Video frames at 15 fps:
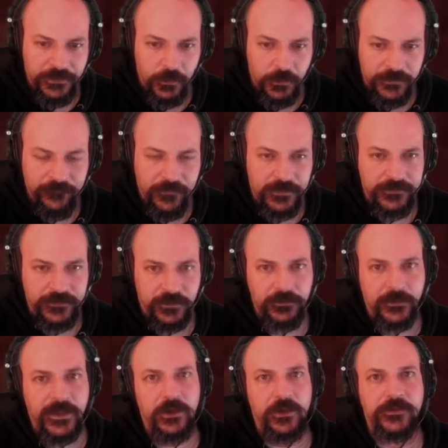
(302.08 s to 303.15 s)
want to face those
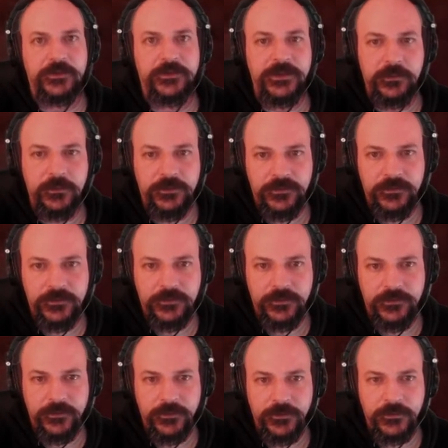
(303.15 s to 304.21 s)
without lots of demons,
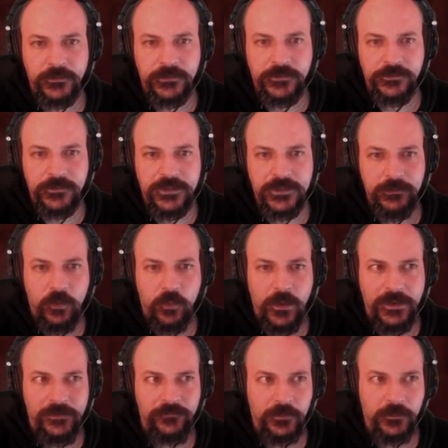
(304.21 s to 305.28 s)
so let's keep
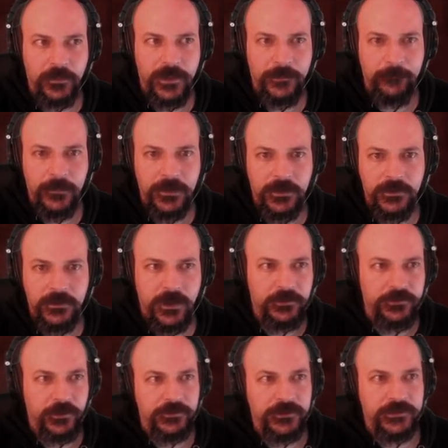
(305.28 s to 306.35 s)
away from them. I
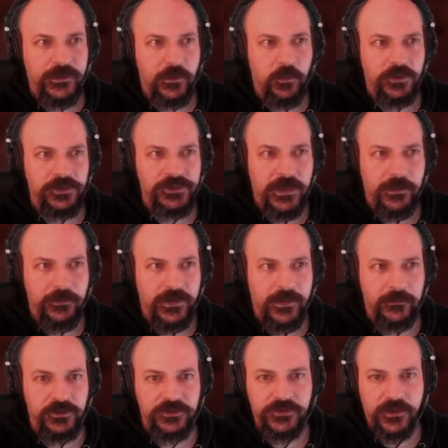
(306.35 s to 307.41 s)
don't need that watchtower that
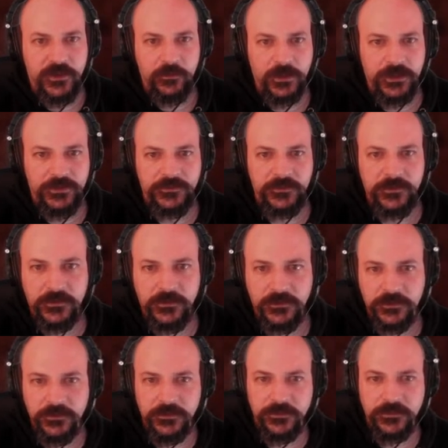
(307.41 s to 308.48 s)
much that I'm willing to
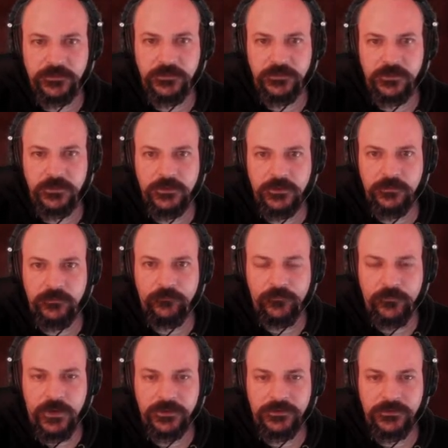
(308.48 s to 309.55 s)
lose
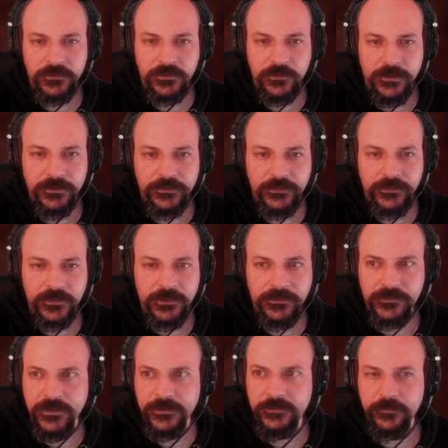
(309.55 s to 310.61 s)
my 2 commanders, so let's
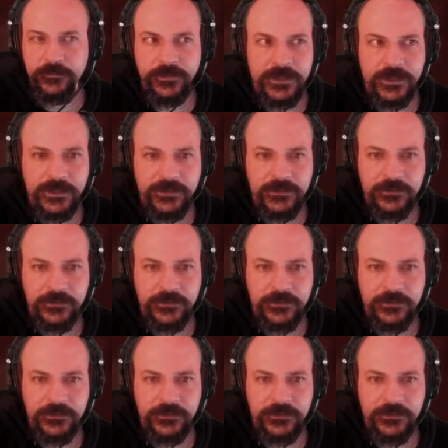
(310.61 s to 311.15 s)
get them back.